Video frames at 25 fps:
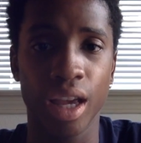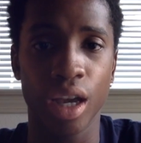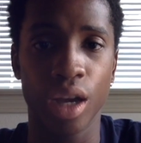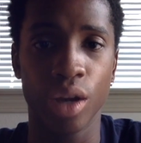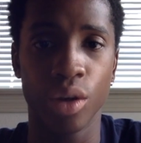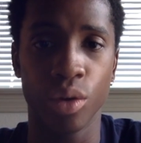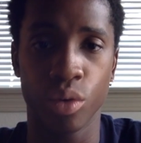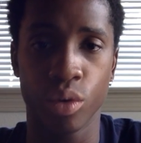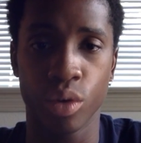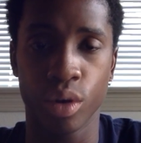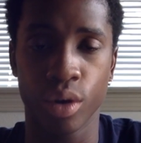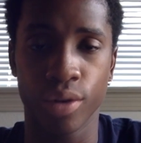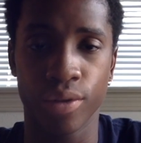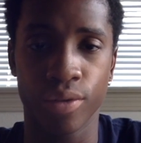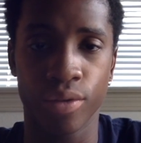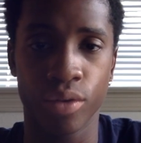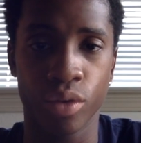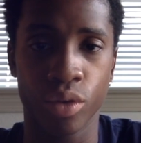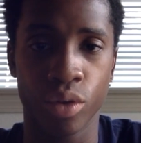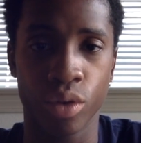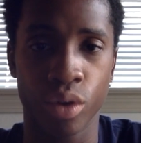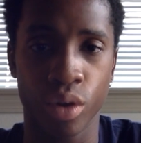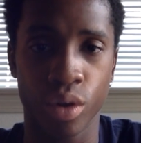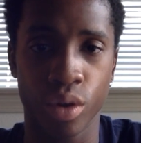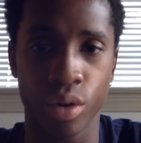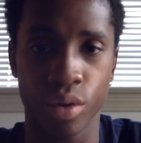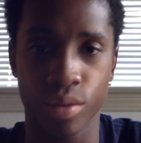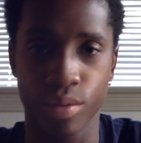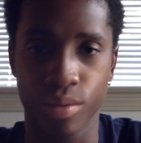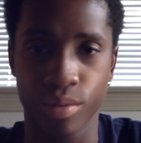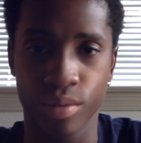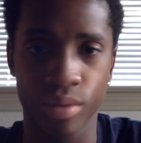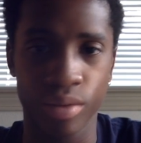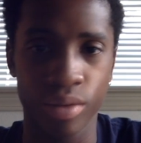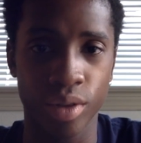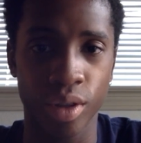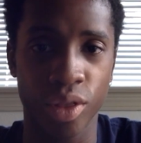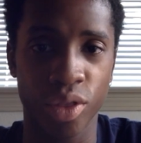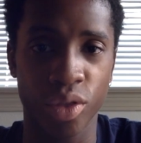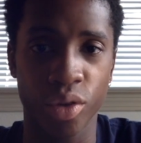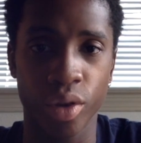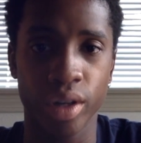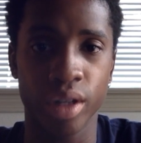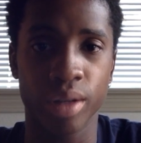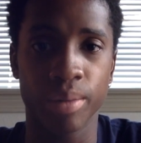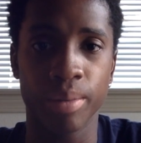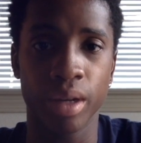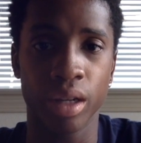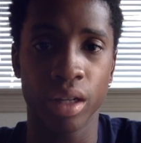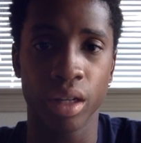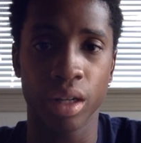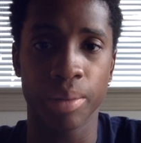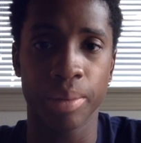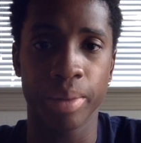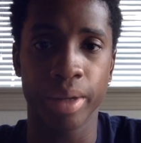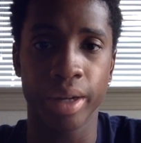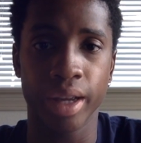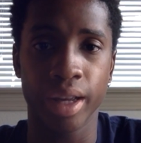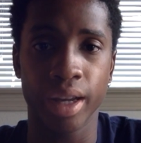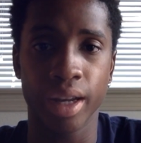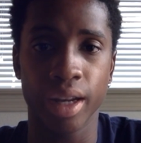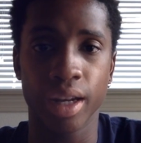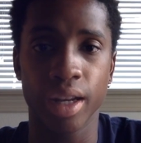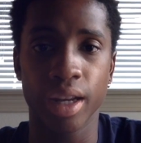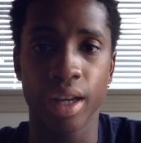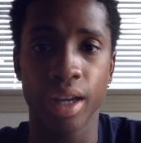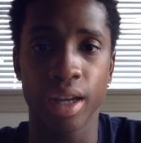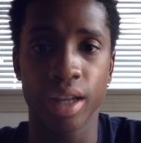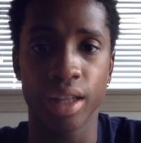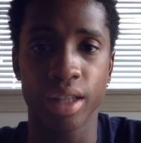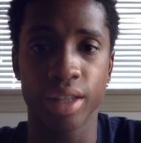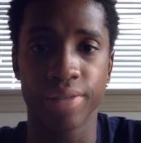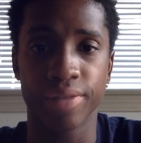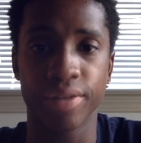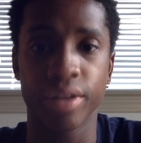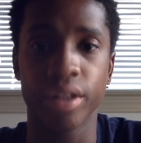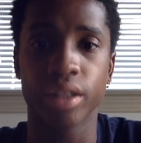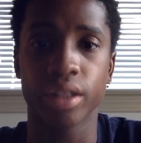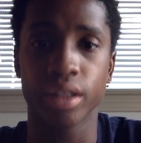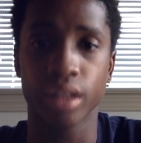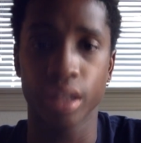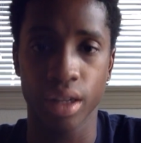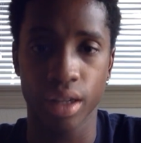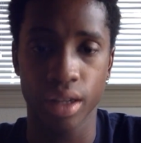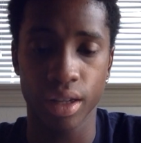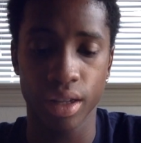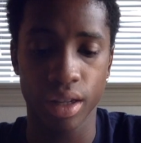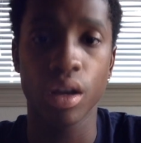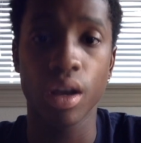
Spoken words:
in order for the threat to be eliminated sufficiently.